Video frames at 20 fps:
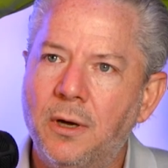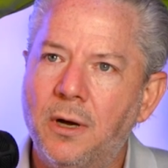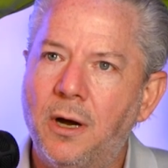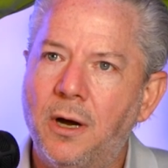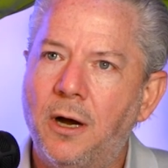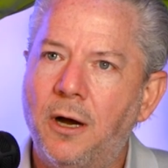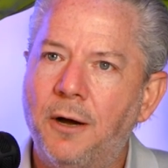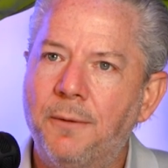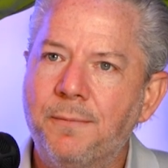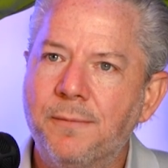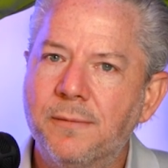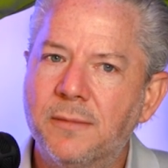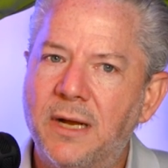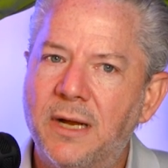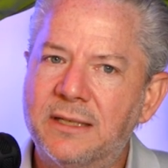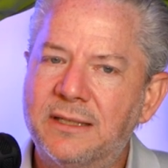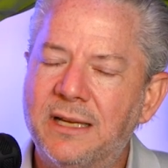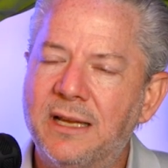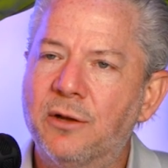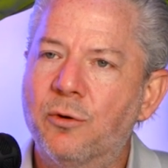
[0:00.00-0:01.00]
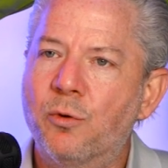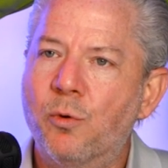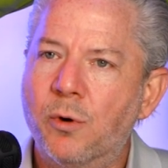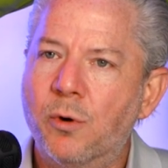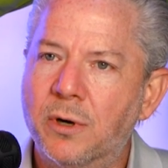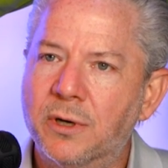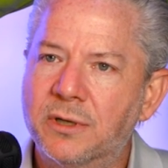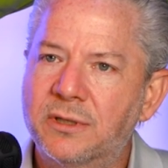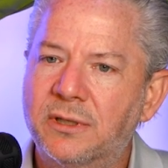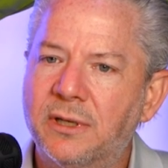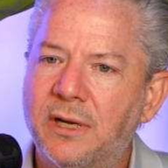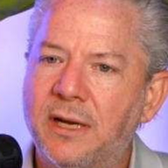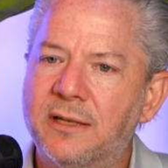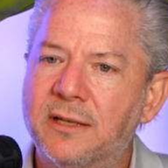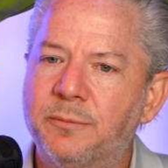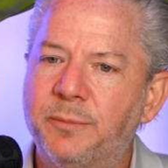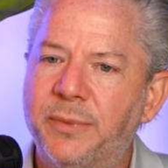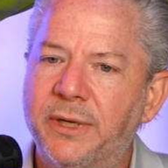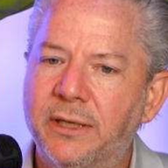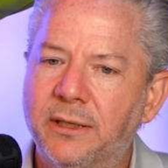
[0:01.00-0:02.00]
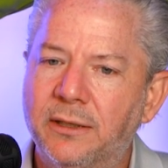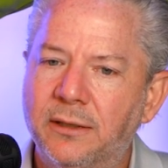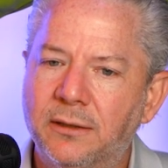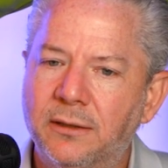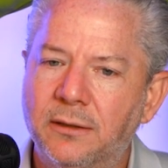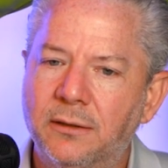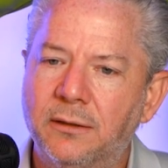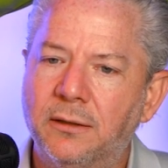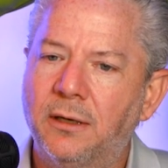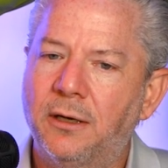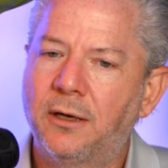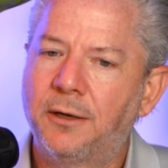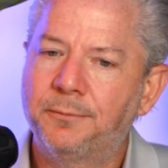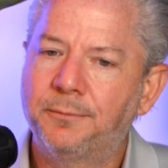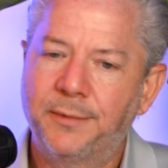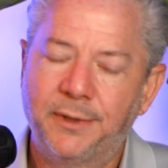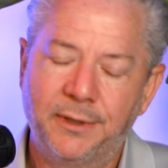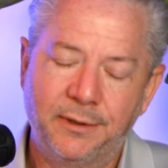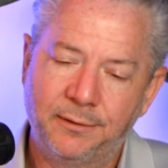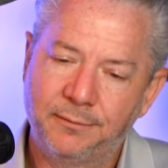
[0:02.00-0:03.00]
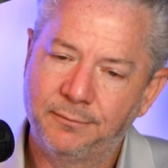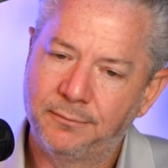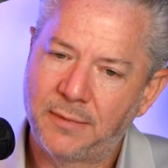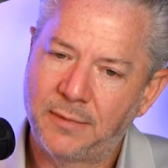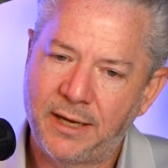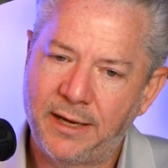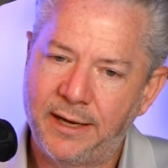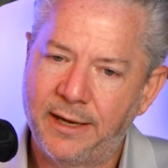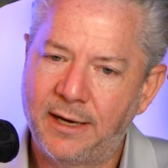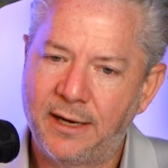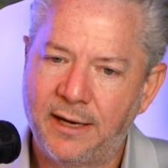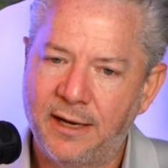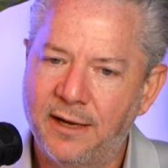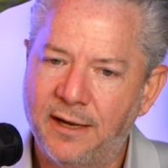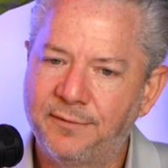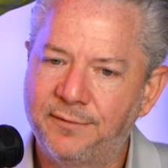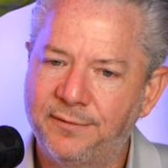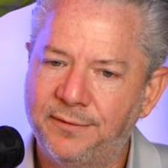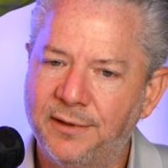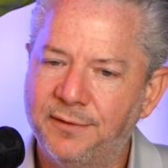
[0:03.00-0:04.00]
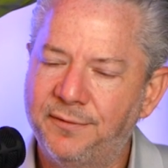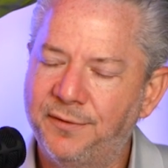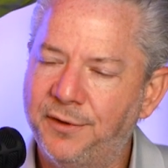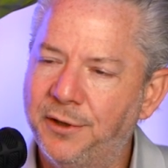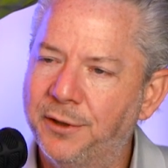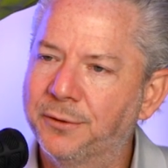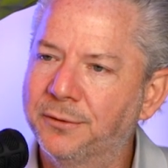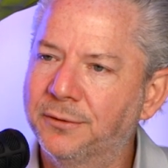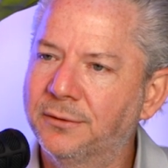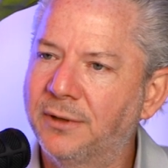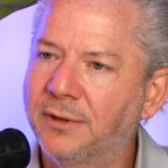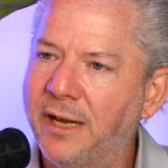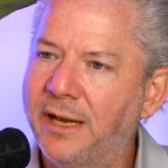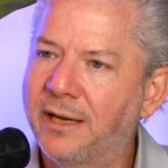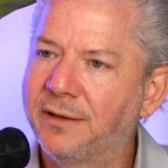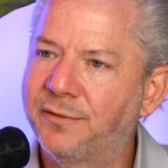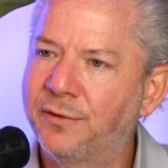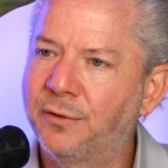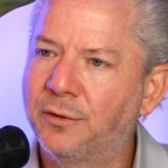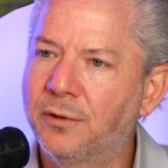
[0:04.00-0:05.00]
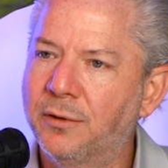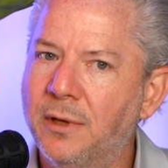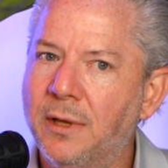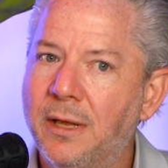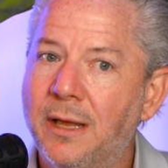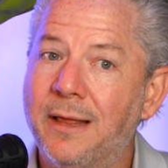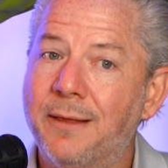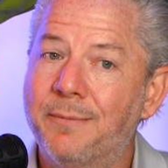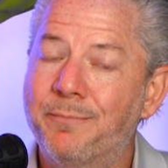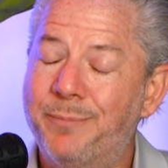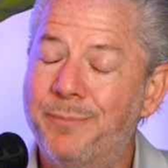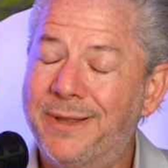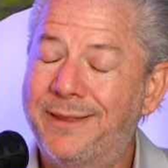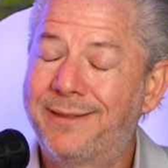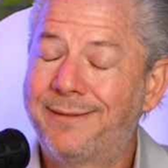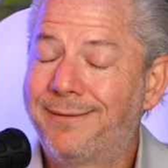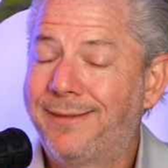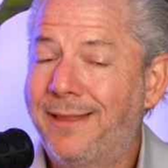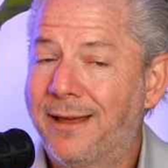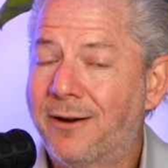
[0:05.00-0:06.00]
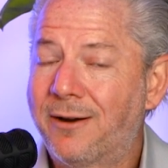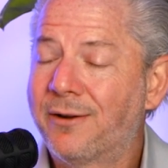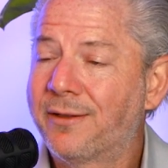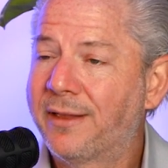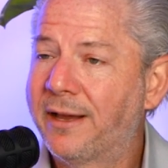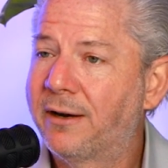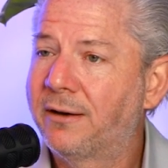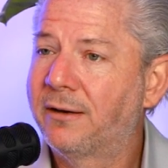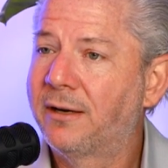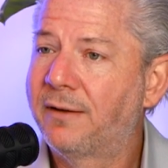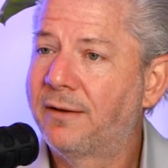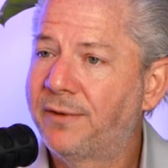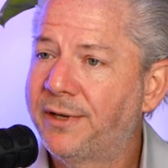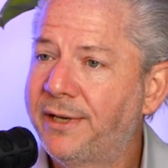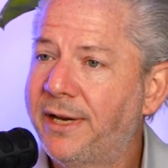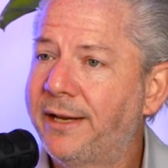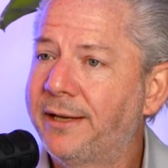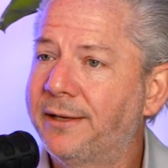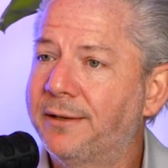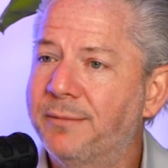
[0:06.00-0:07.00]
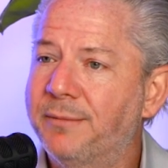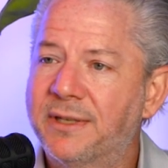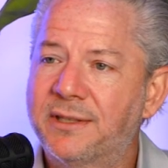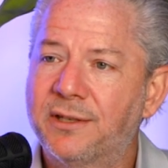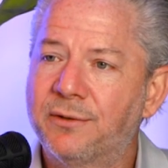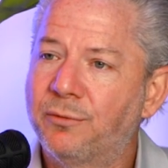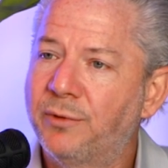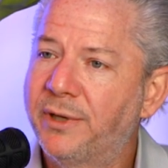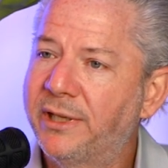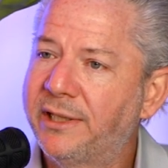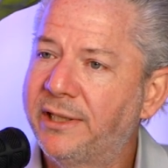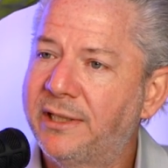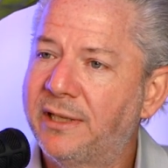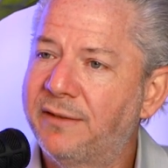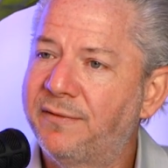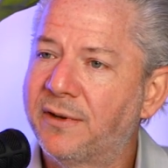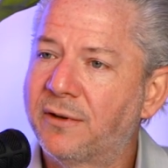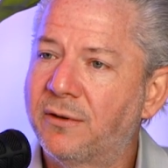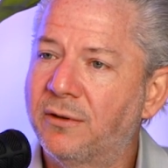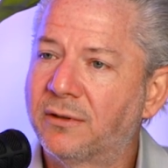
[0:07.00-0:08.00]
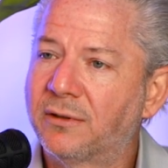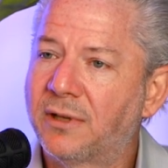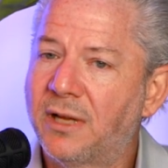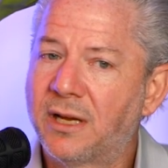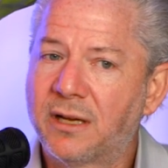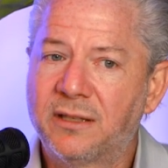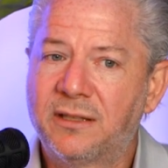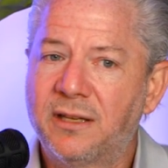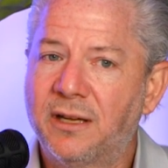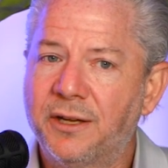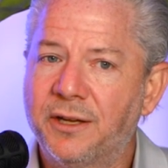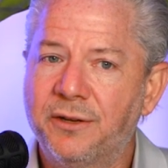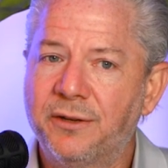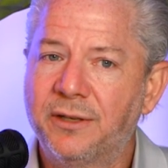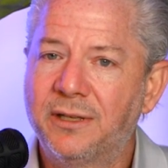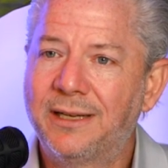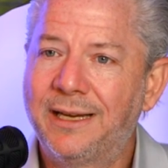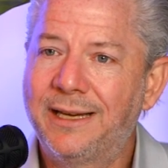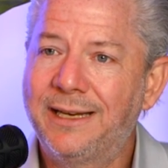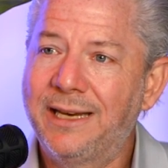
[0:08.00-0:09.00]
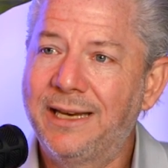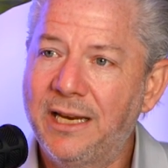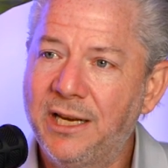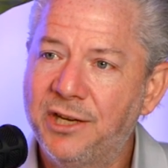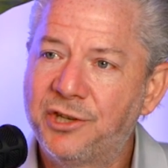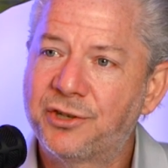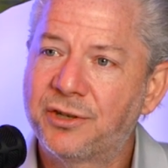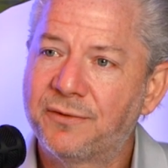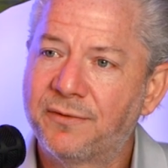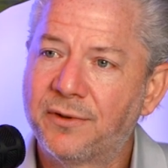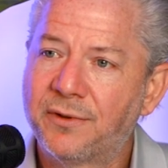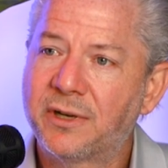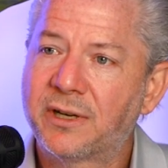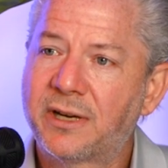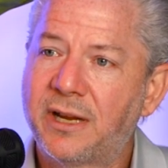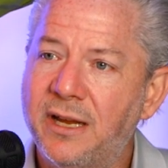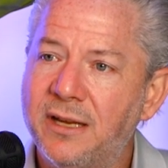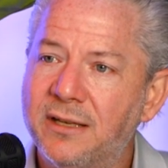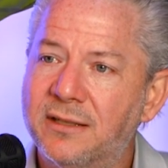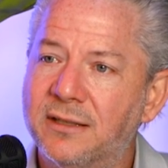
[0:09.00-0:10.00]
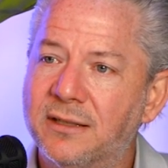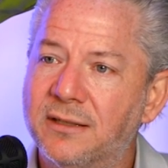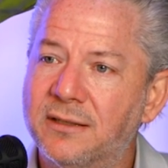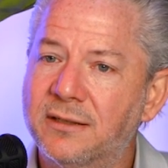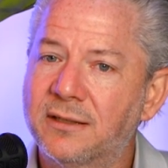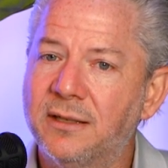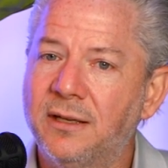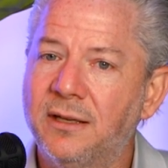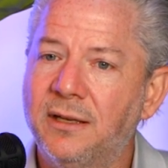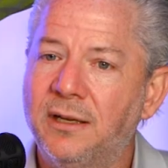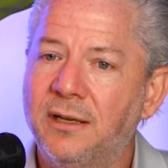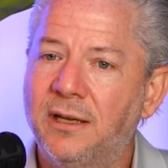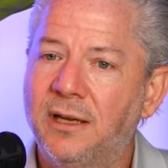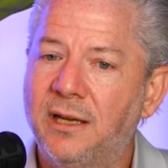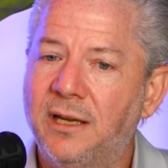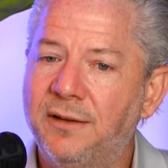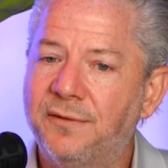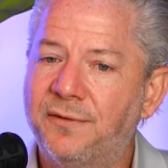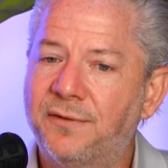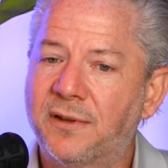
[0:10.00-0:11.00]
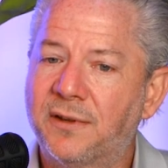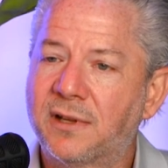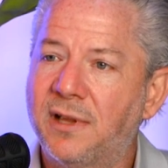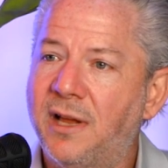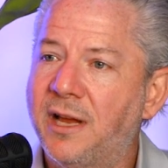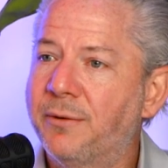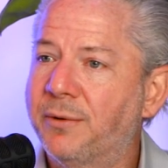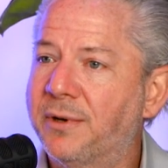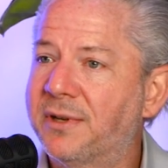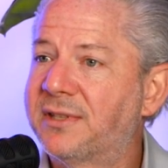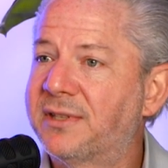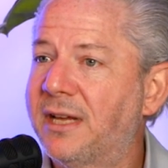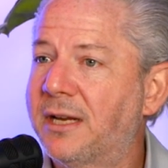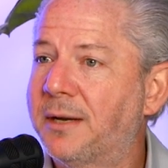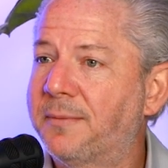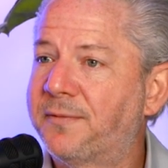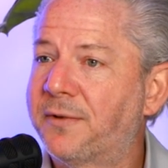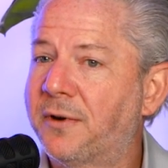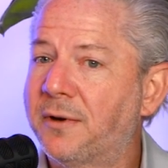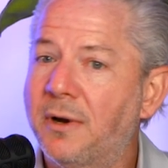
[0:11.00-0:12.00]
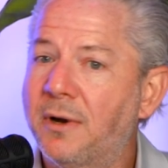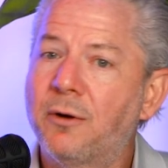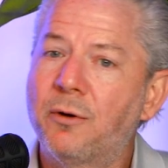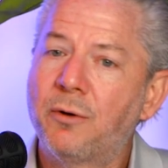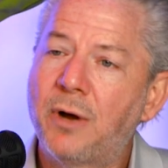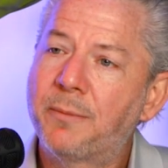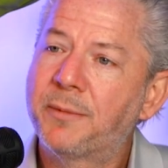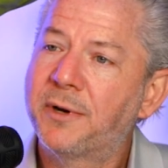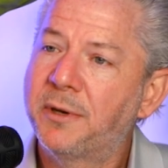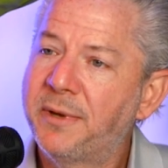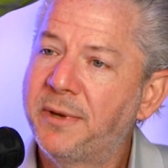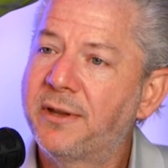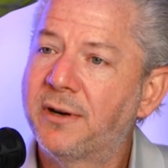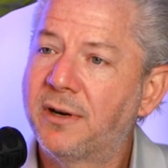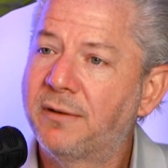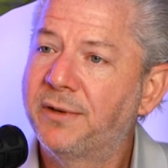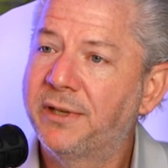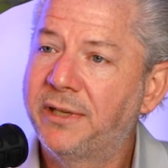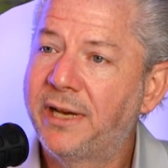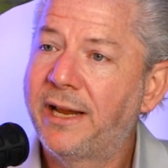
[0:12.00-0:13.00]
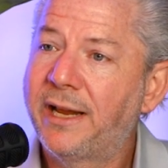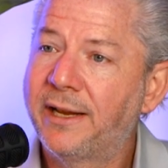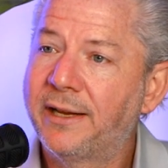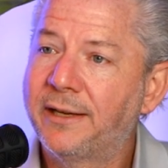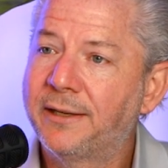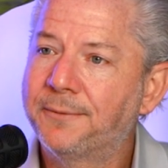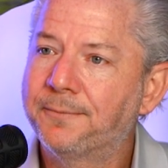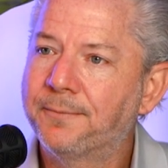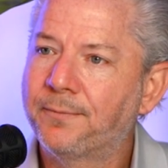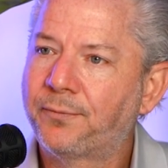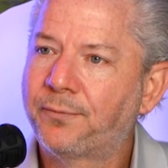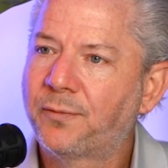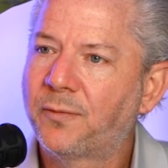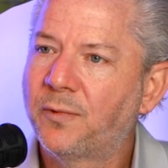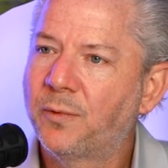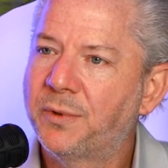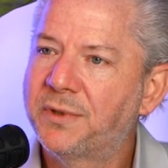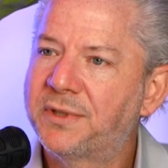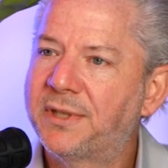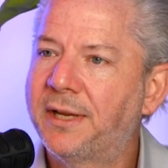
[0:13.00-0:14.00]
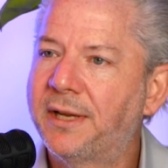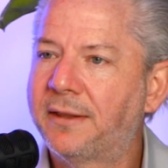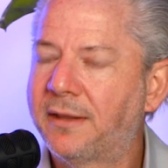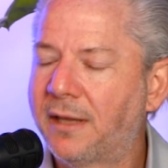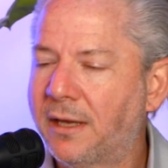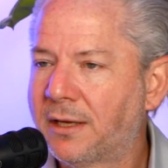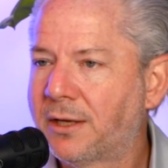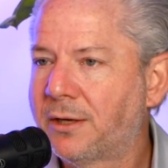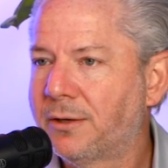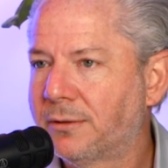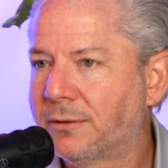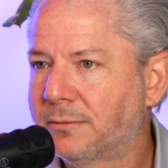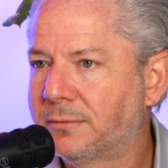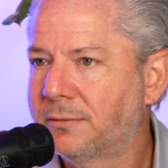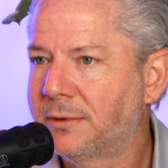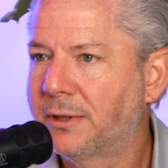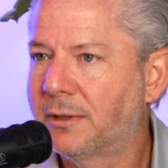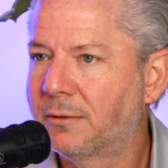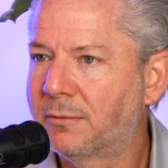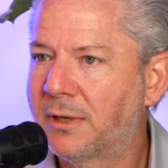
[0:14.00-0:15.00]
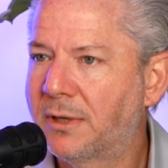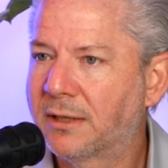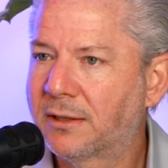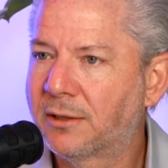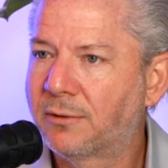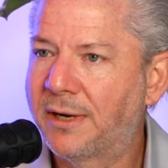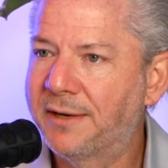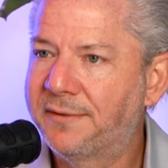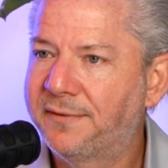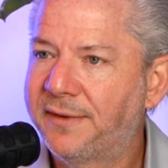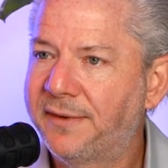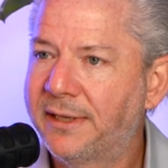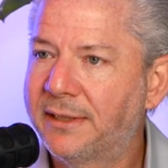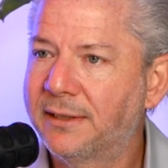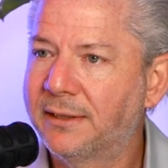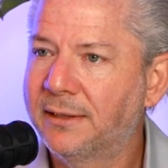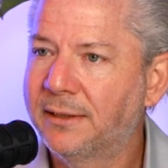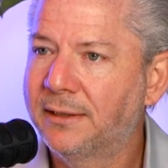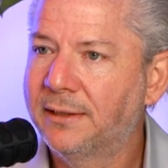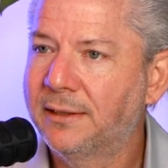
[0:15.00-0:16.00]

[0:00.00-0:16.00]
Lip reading: I'd say the worst has been, in my head, I have a handful, but that are there every day. It makes it really difficult. I could tell you in each of their cases, if the client would have said up front, oh, I'm going to be there every day, we'd say, thank you, we're not the right fit.